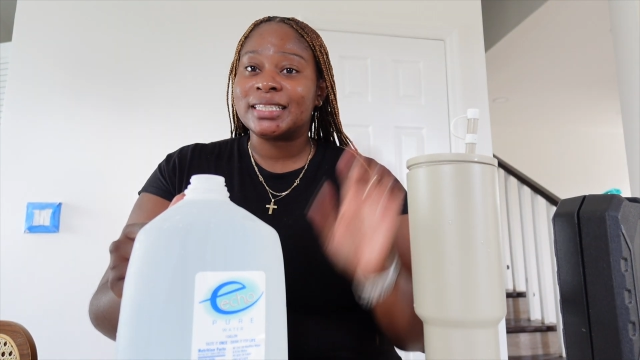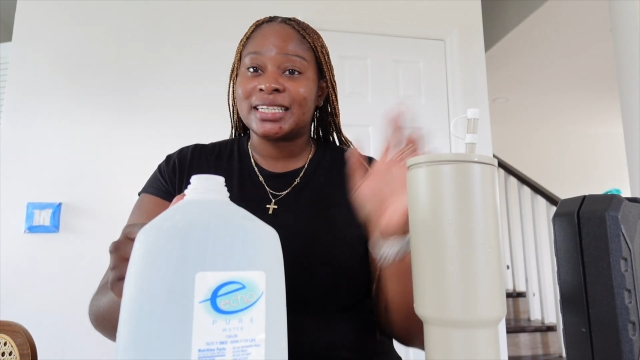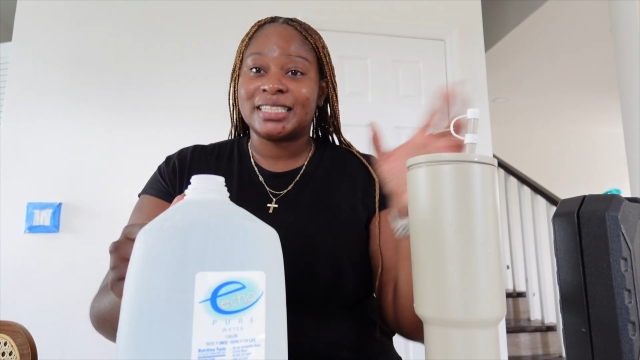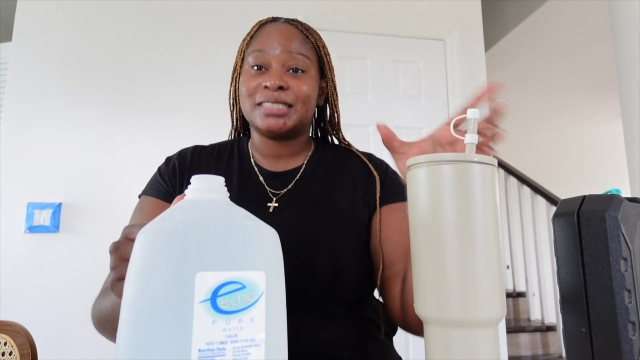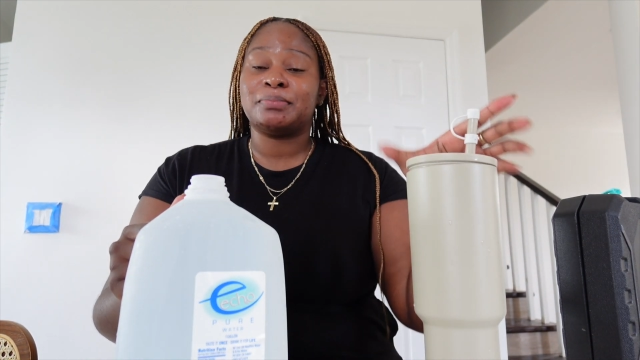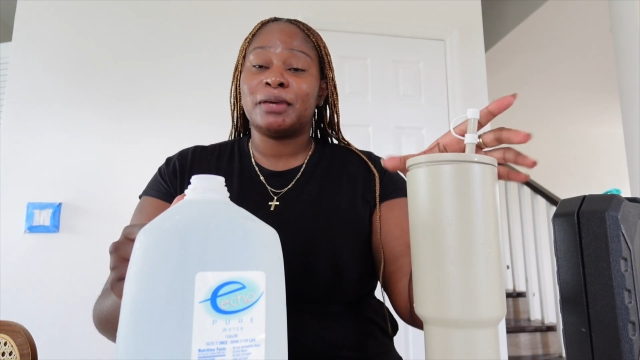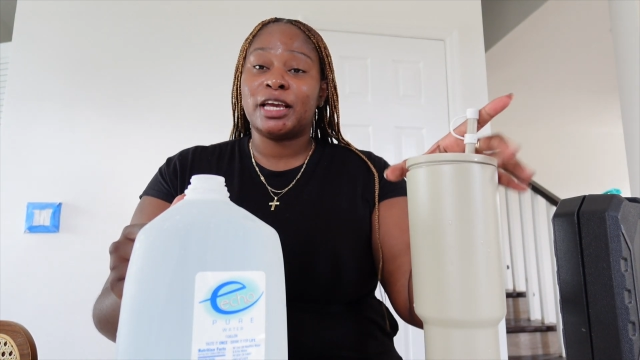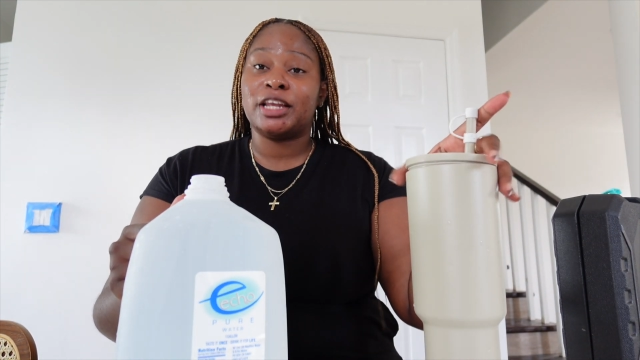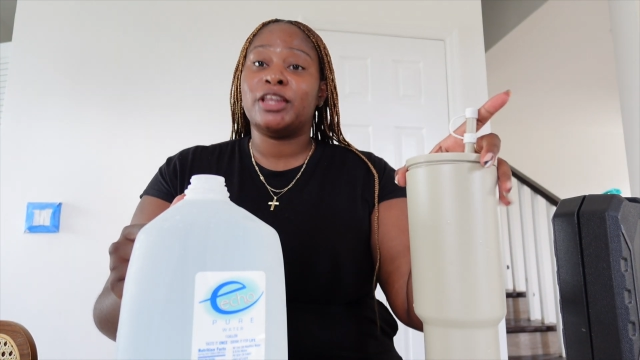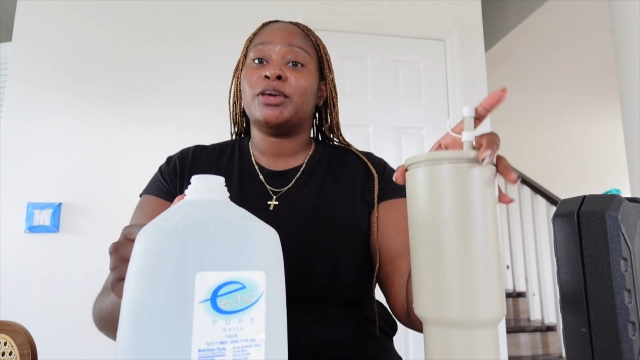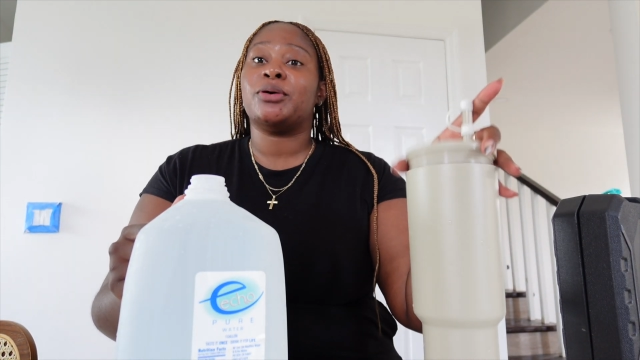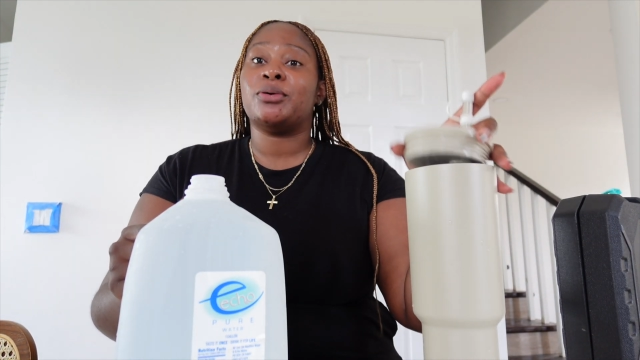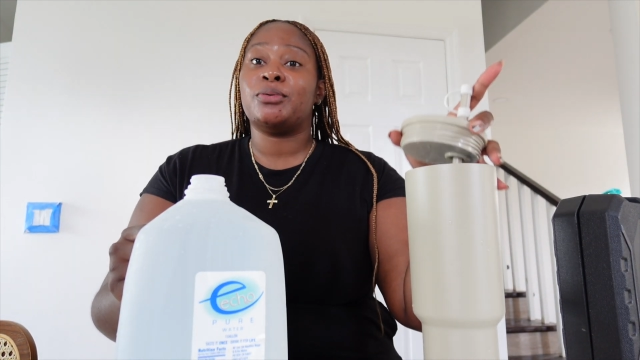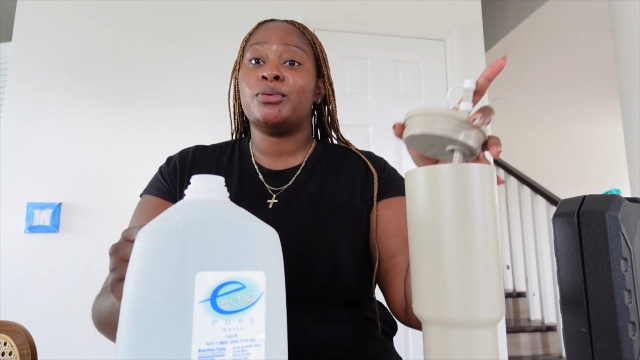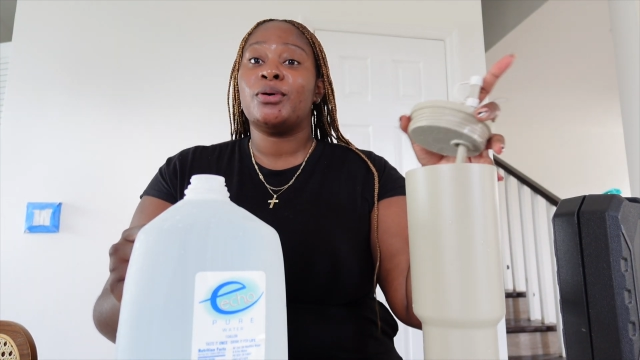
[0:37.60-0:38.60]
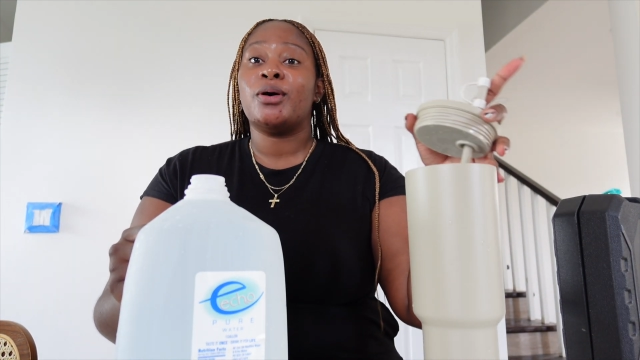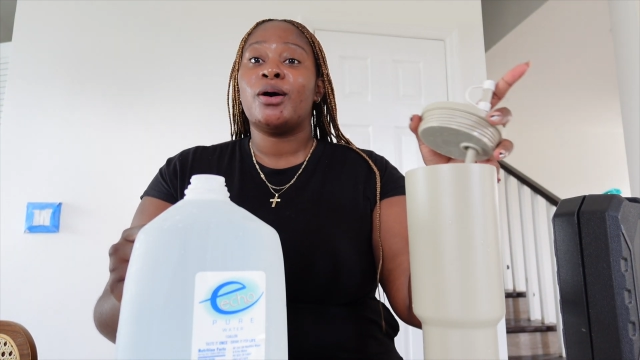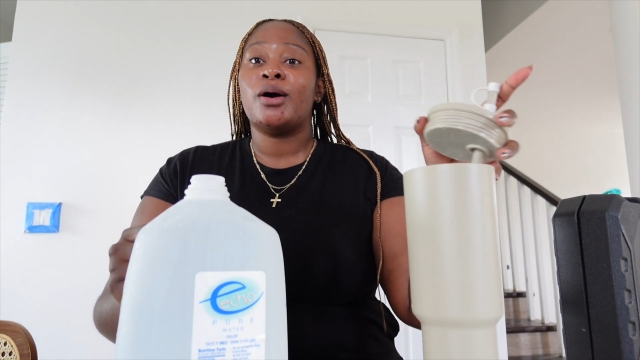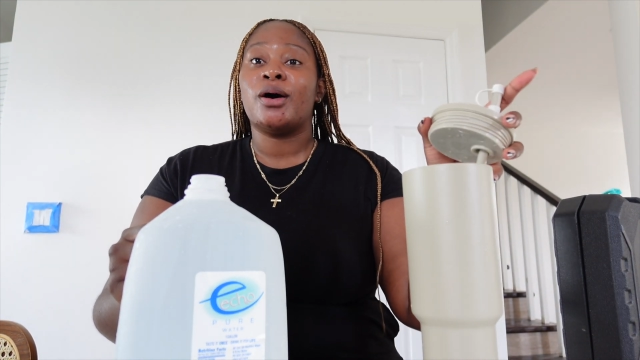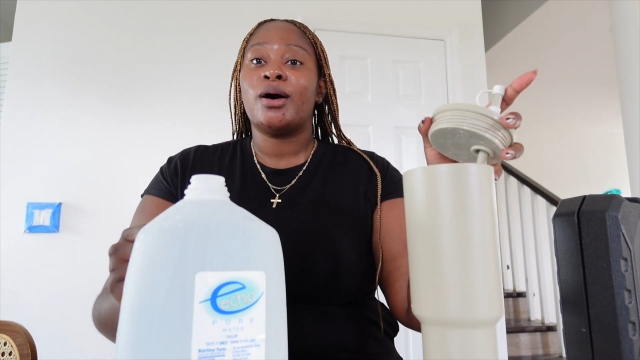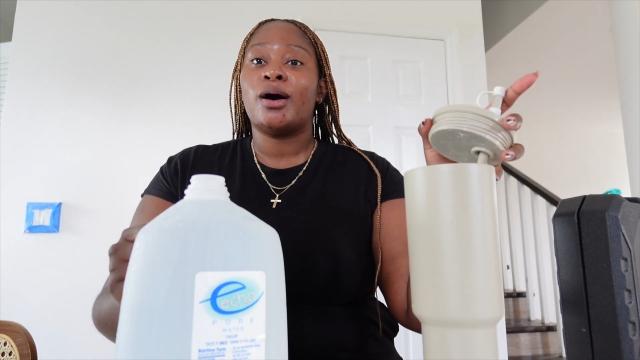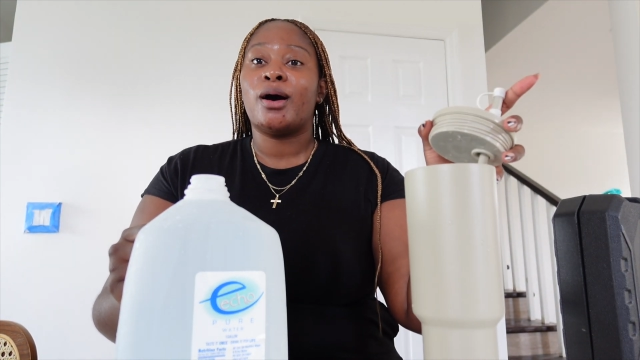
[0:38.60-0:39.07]
to explain to you
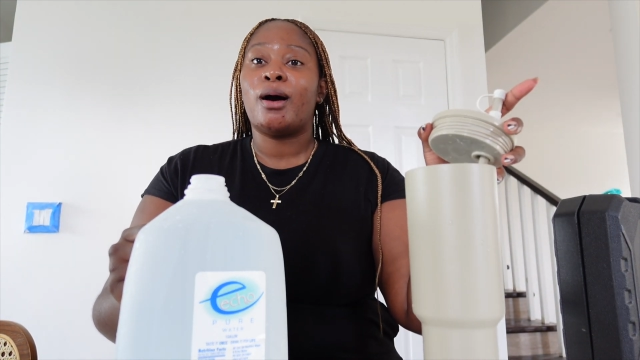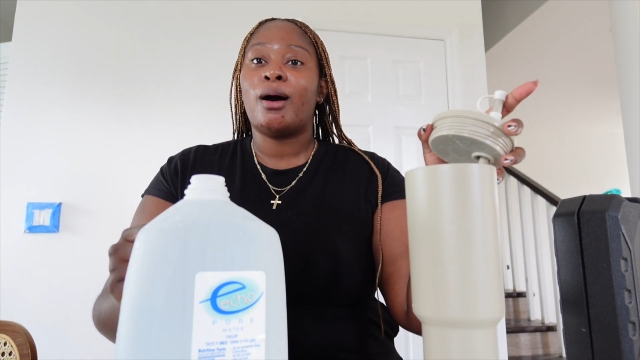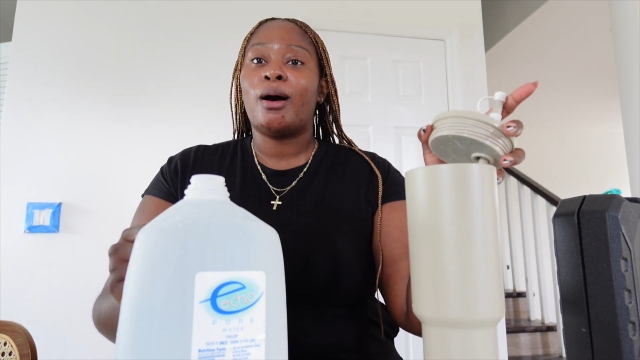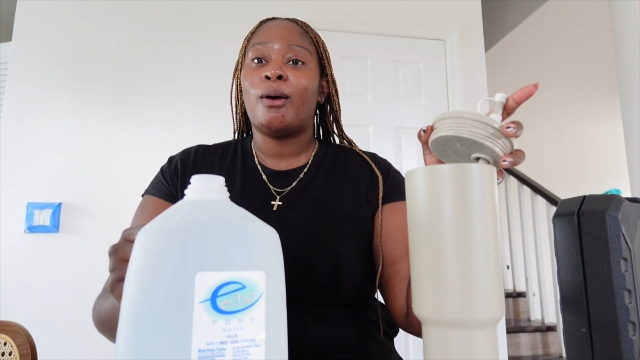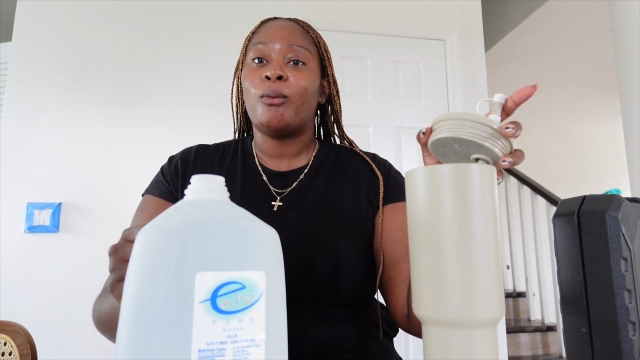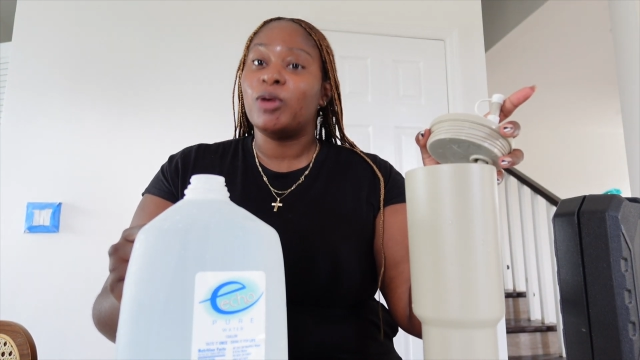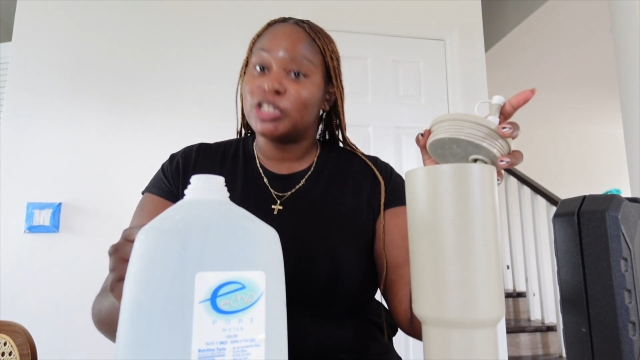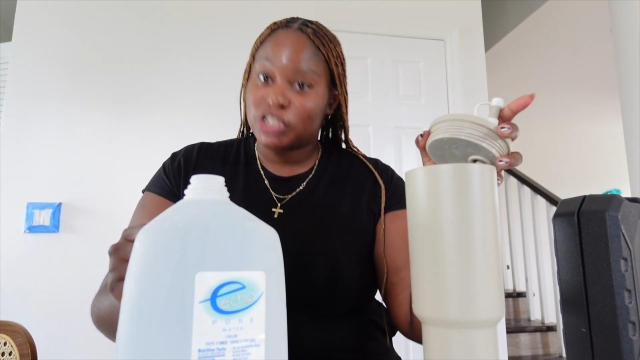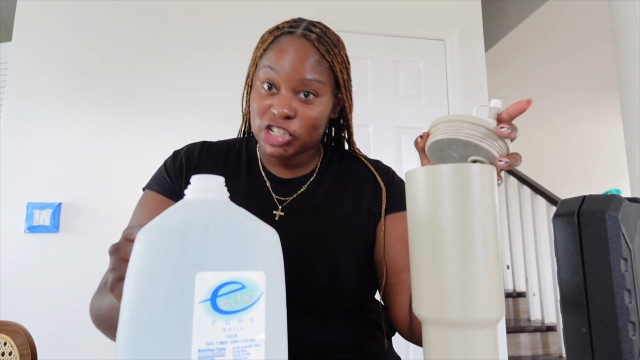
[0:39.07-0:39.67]
what